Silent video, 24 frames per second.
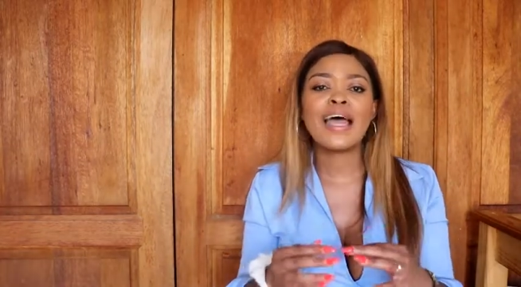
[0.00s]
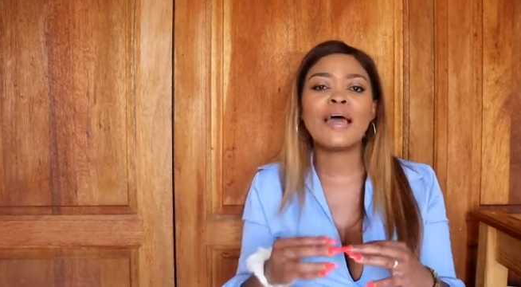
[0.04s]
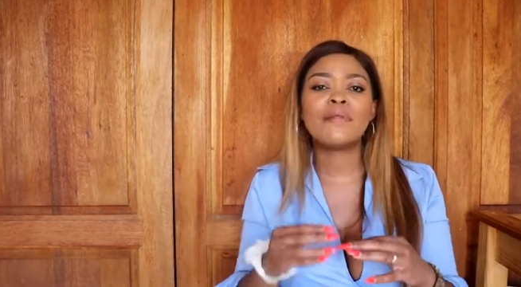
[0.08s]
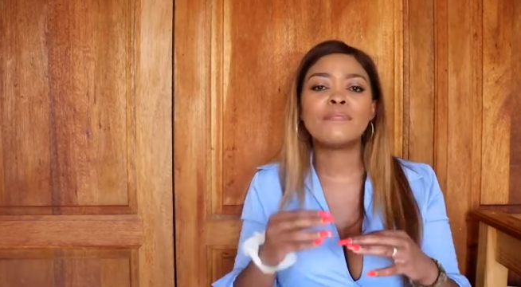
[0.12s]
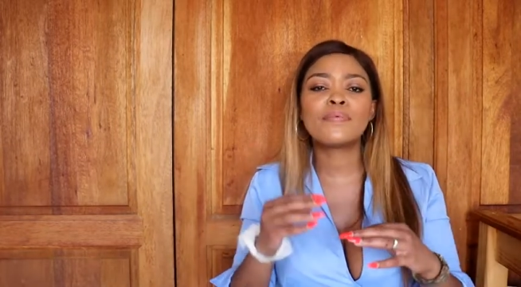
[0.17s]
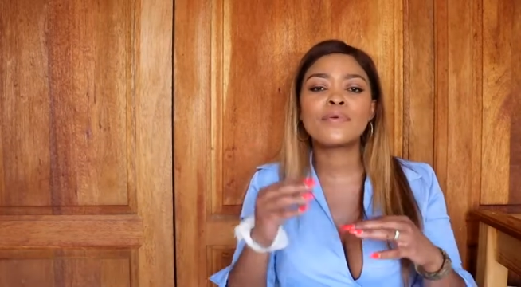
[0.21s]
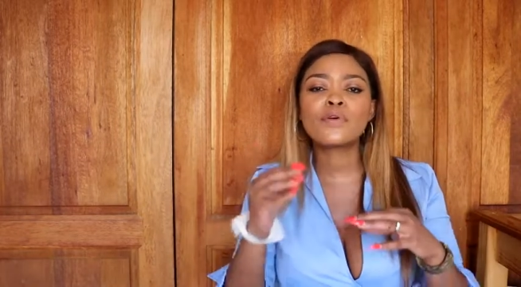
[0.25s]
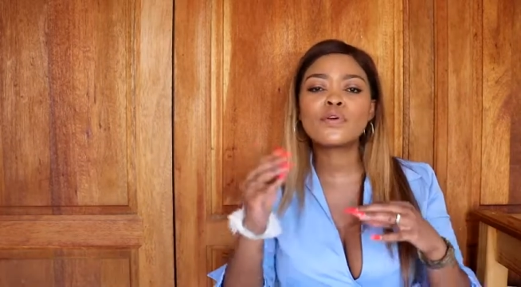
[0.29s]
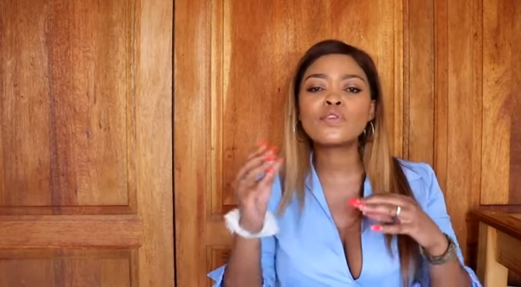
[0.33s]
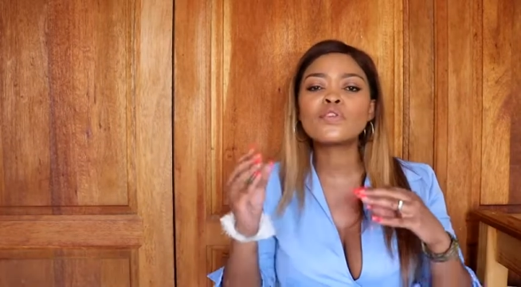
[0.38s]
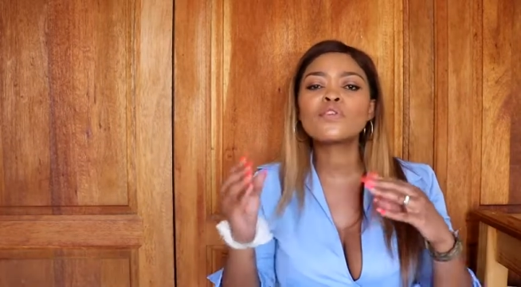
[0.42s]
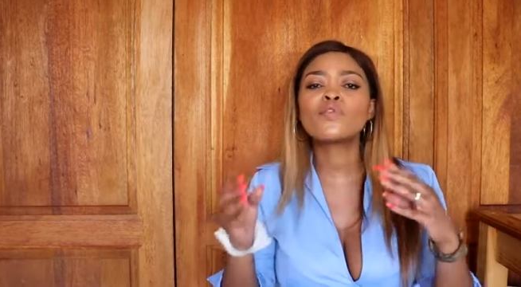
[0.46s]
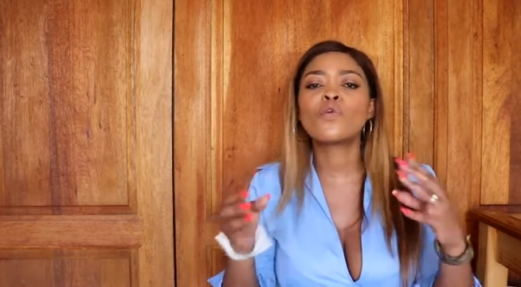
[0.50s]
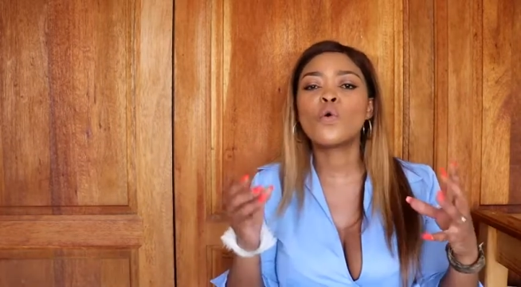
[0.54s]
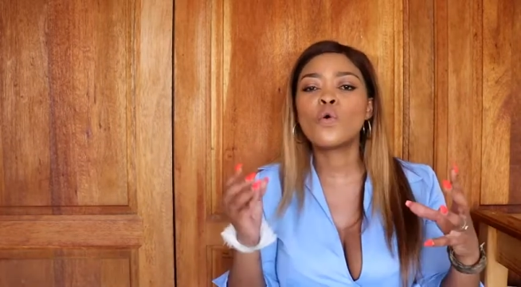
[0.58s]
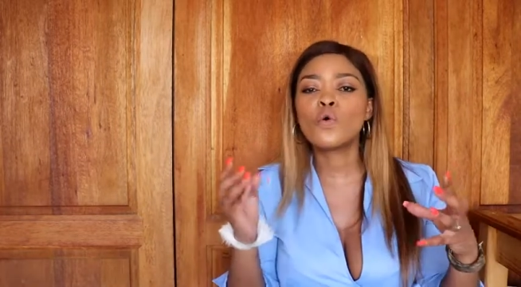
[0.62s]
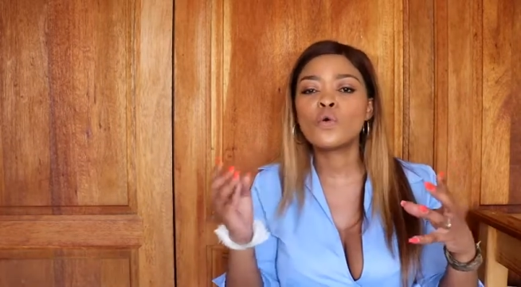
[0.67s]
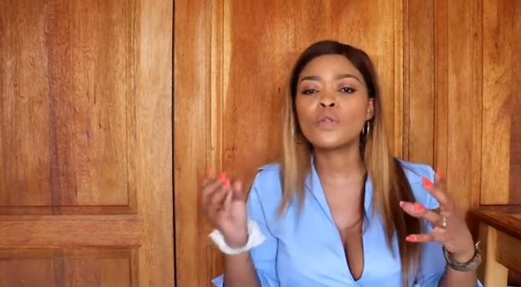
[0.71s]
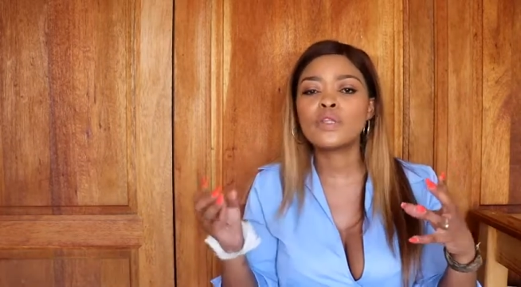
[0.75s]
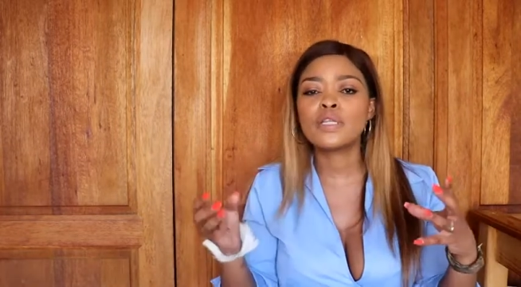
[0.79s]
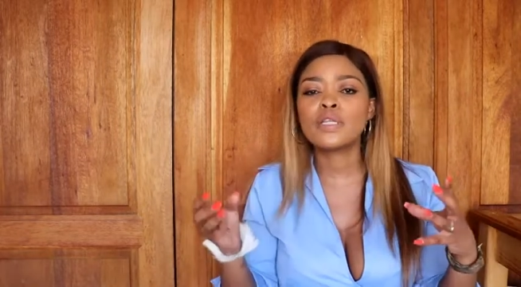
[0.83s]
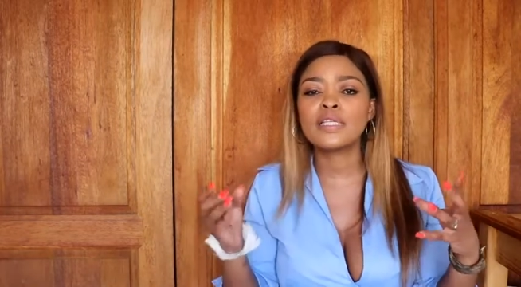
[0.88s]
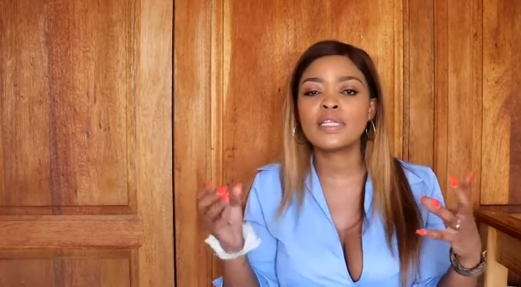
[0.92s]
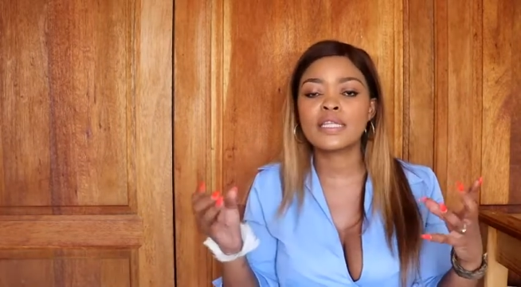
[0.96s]
And because of
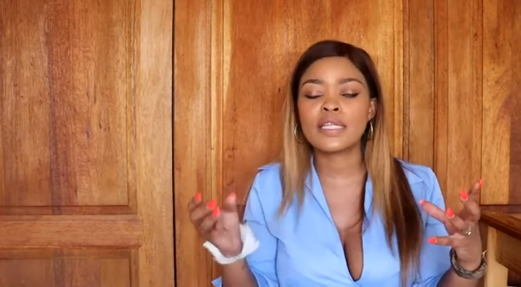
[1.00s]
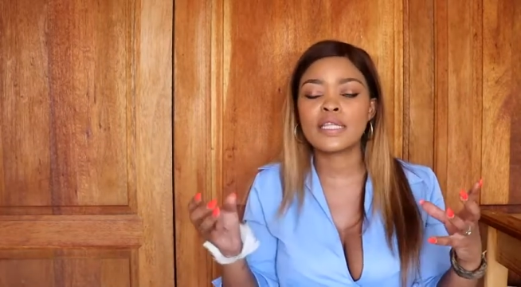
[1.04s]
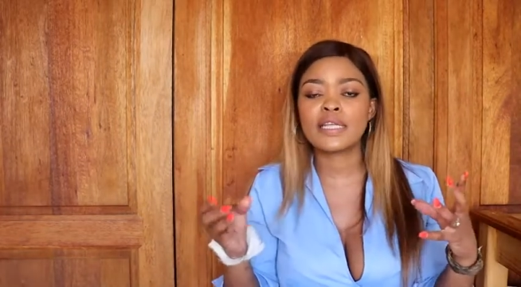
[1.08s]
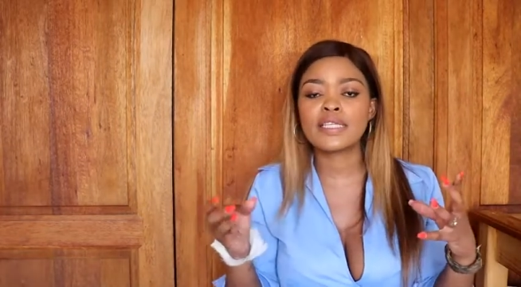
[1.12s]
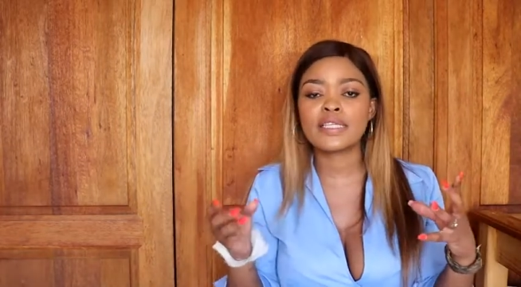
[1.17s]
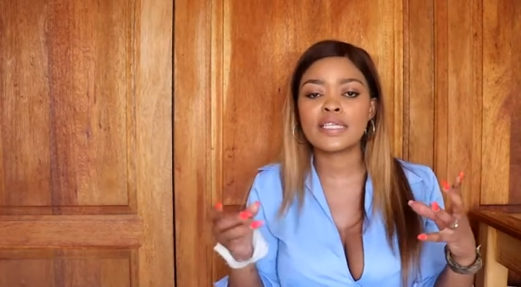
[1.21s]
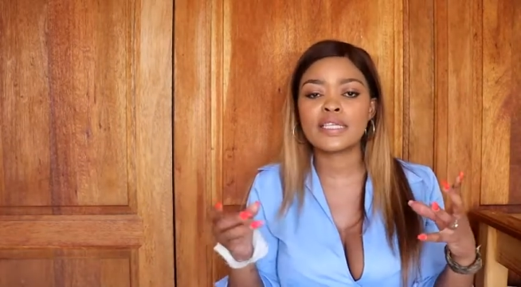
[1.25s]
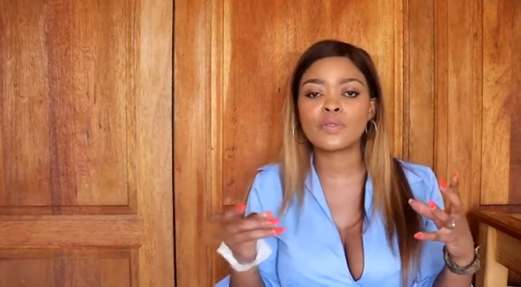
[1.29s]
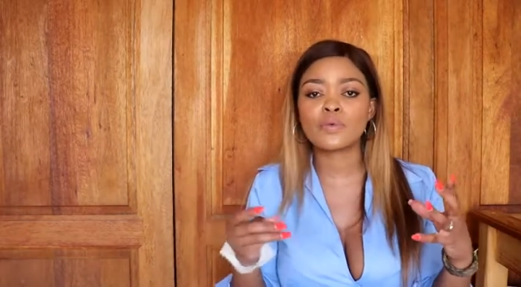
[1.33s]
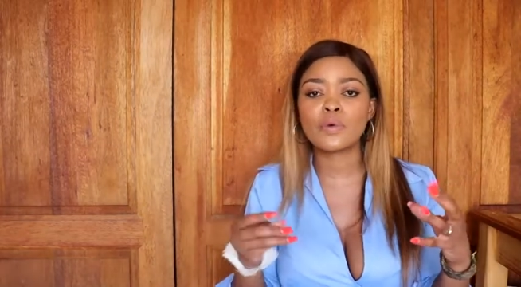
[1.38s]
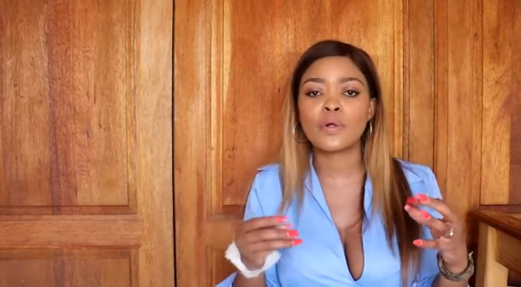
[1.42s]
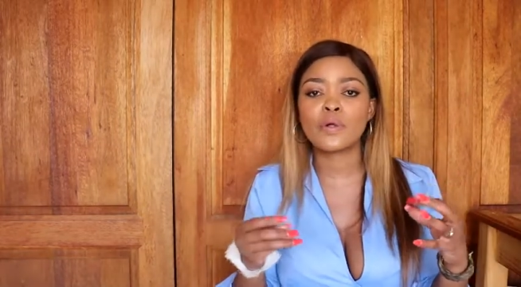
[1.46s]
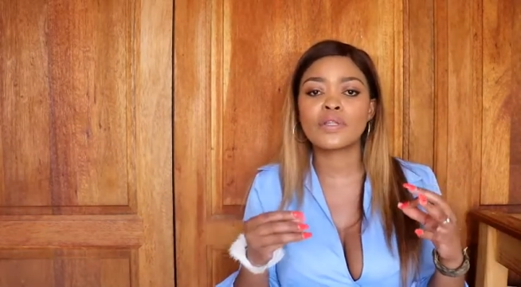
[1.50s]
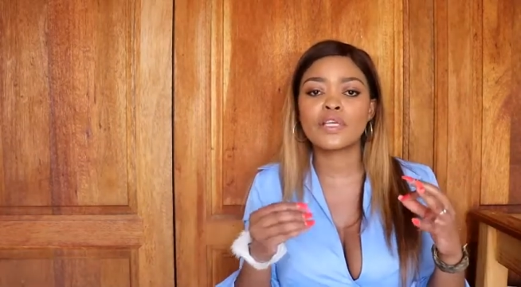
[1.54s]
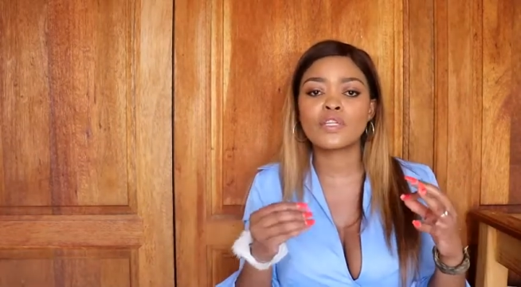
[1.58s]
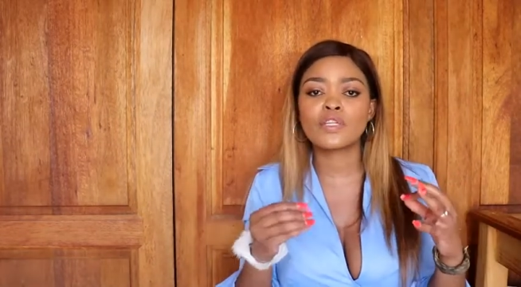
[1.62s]
all these things as well,